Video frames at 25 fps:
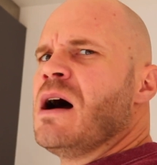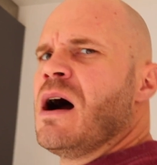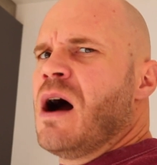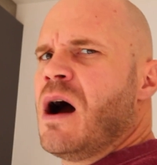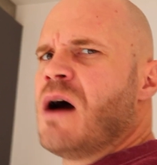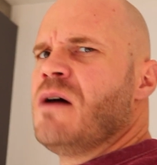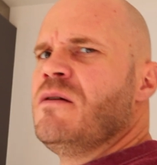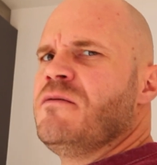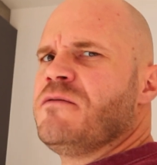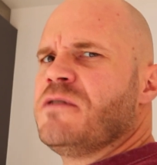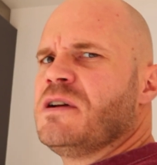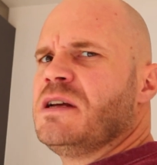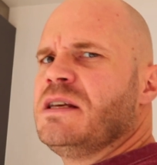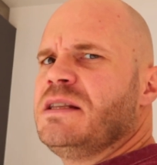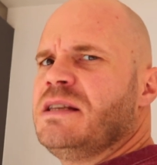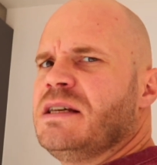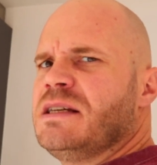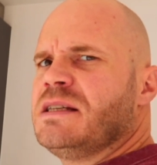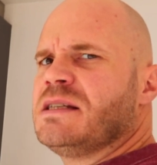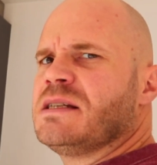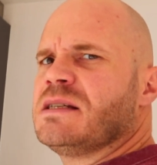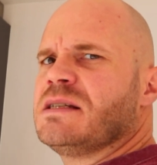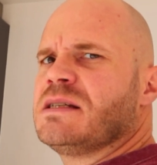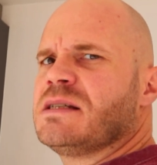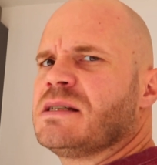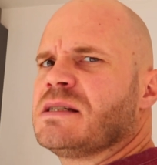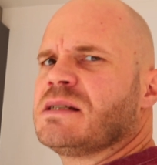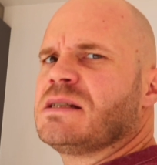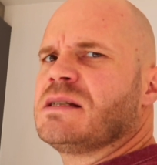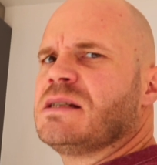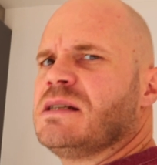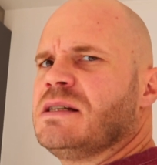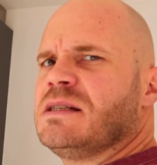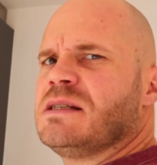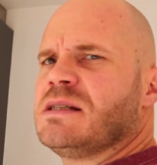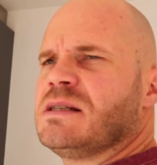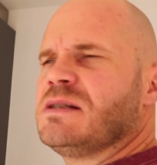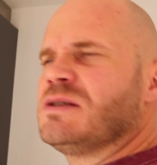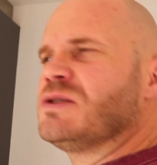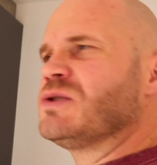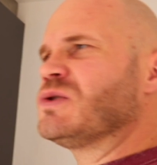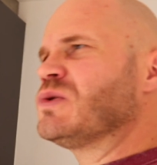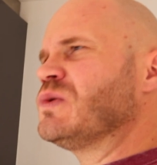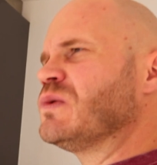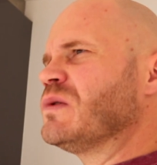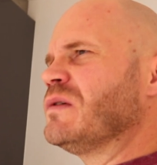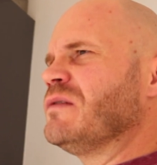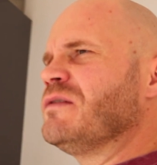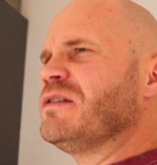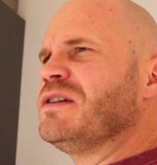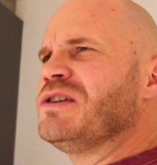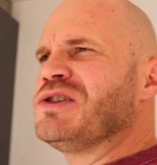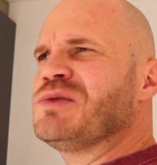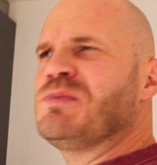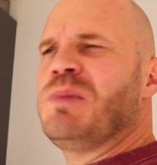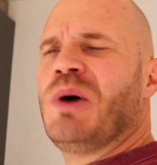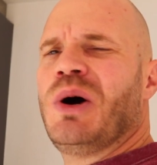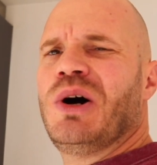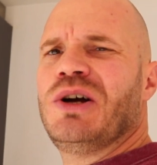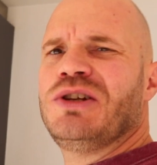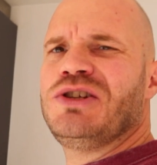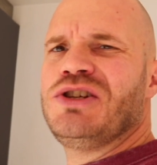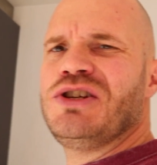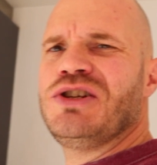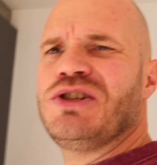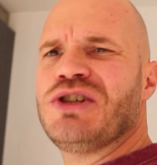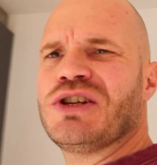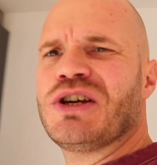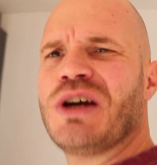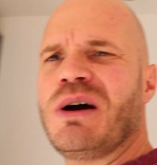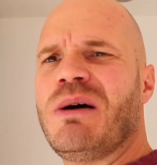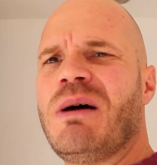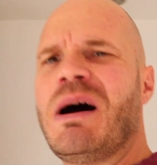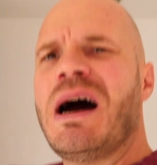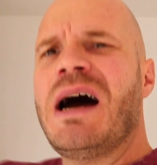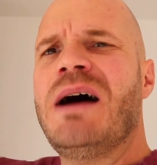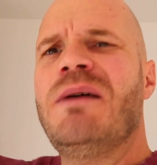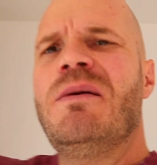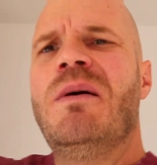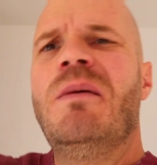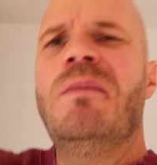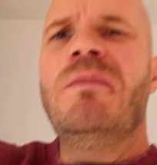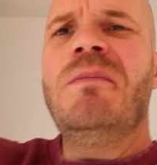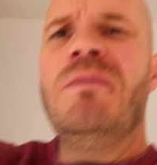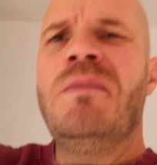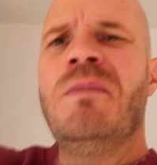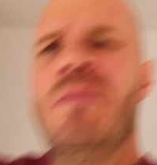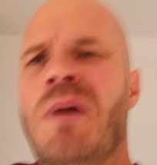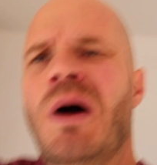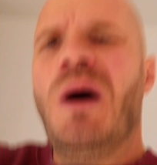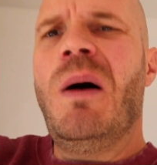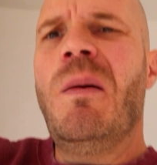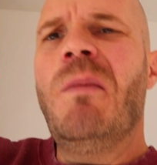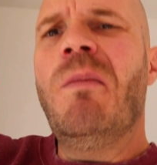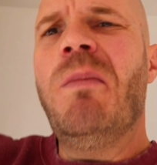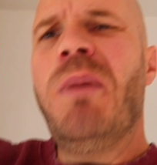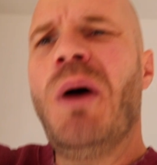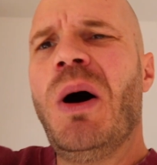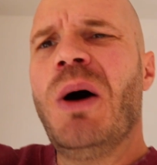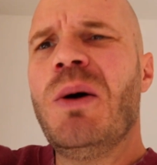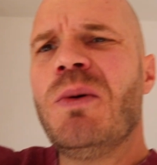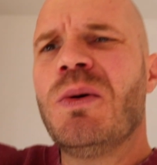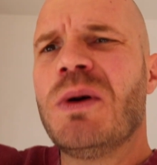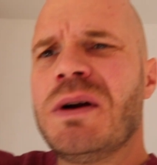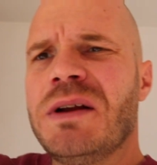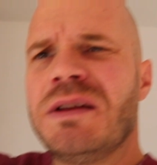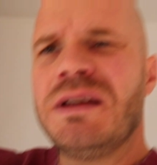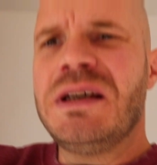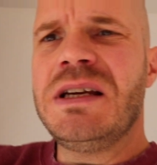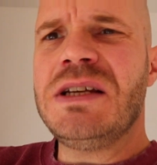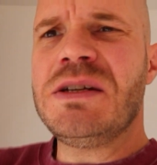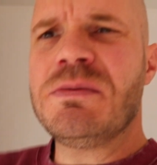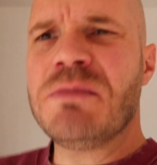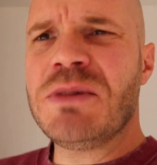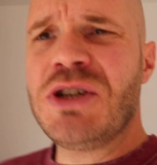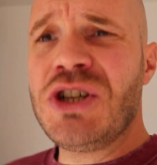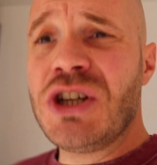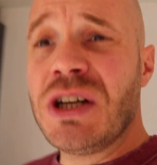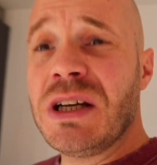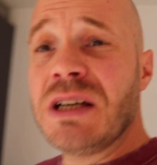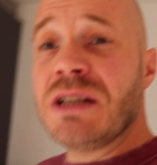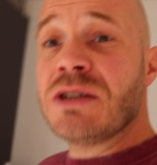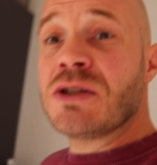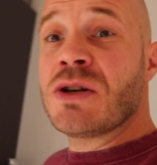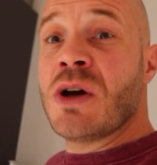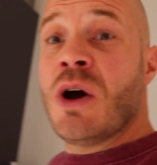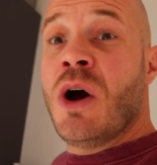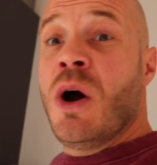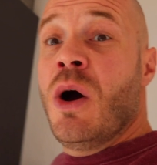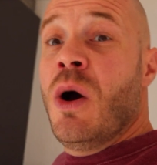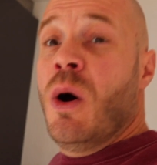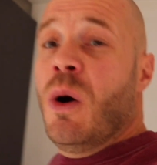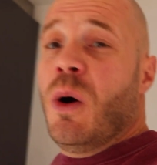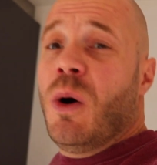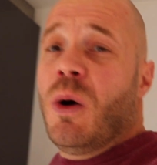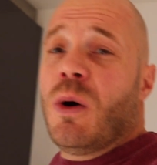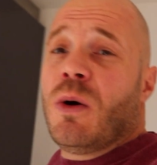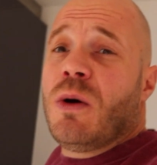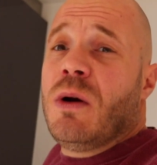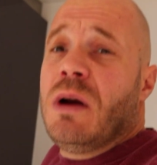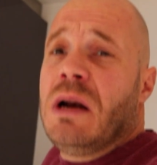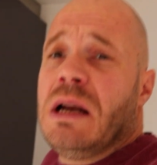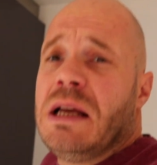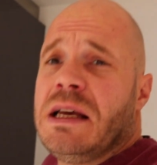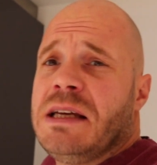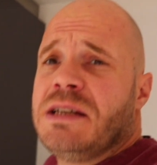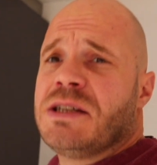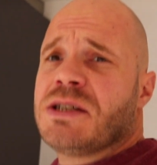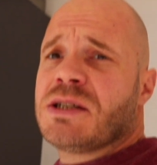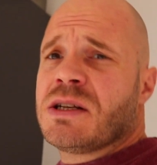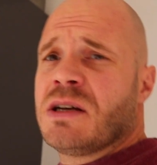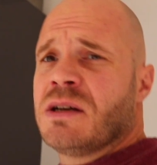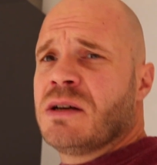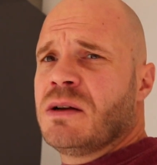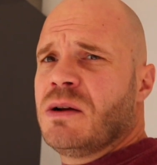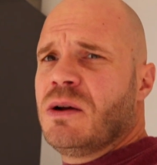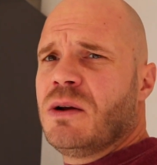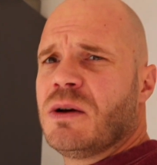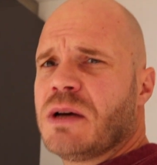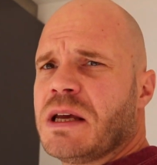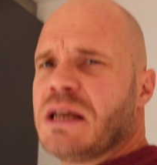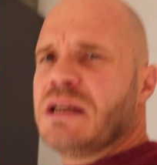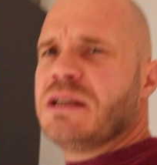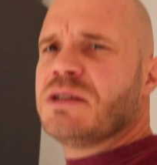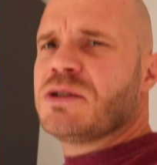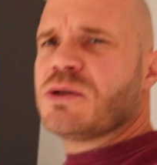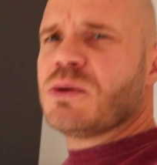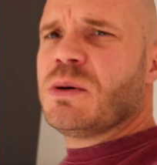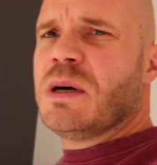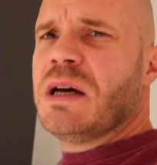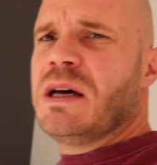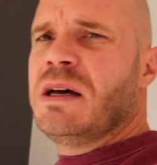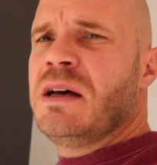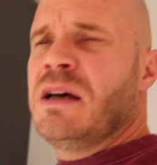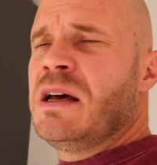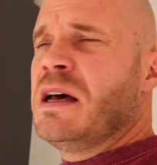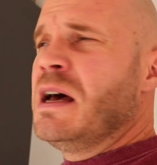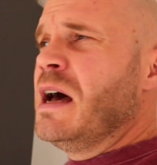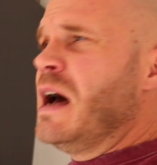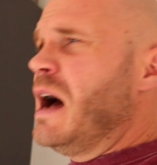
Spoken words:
hopefully this is sort of inspired you to go out and buy one of these machines, or at least look into it.